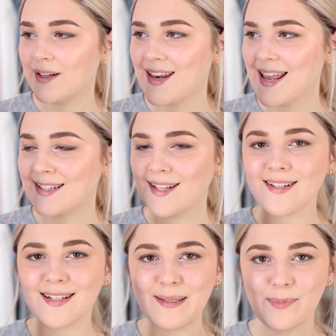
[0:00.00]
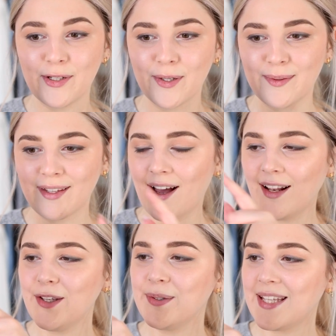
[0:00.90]
one is actually blue. The
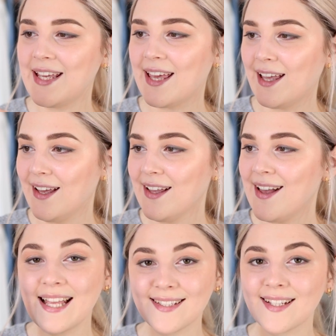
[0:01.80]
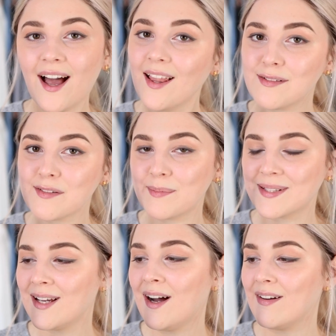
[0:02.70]
colour you see here is the colour of the
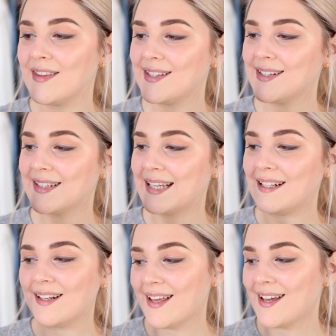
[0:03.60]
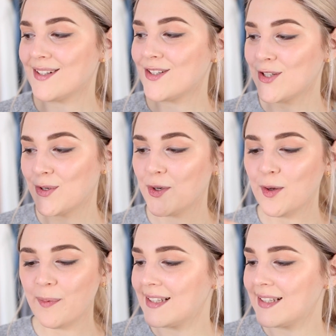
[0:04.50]
mascara. This is a clear tube.